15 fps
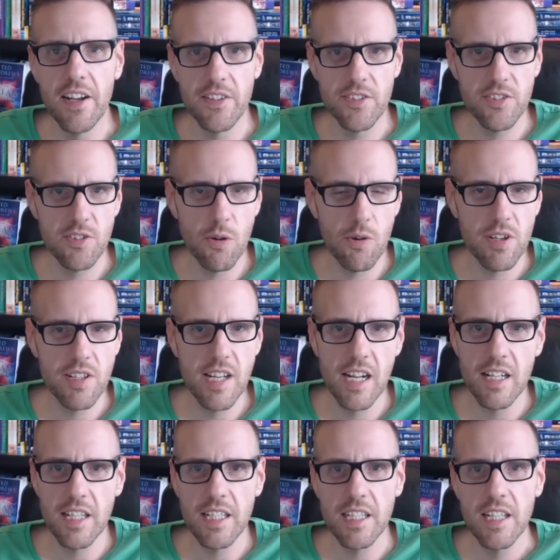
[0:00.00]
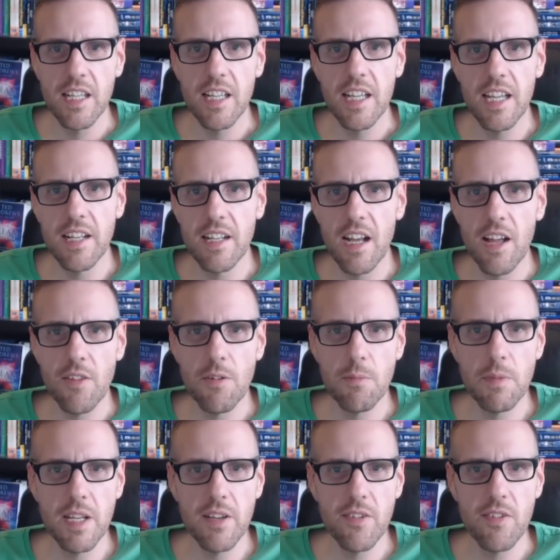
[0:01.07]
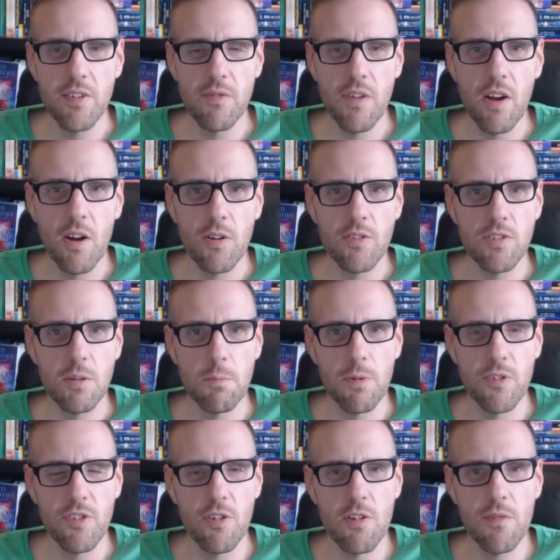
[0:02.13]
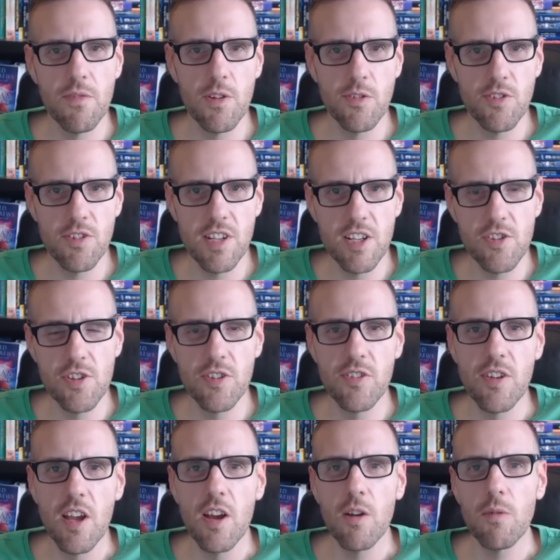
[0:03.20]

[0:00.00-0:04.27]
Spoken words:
storytelling, and other means of art to preserve their traditions,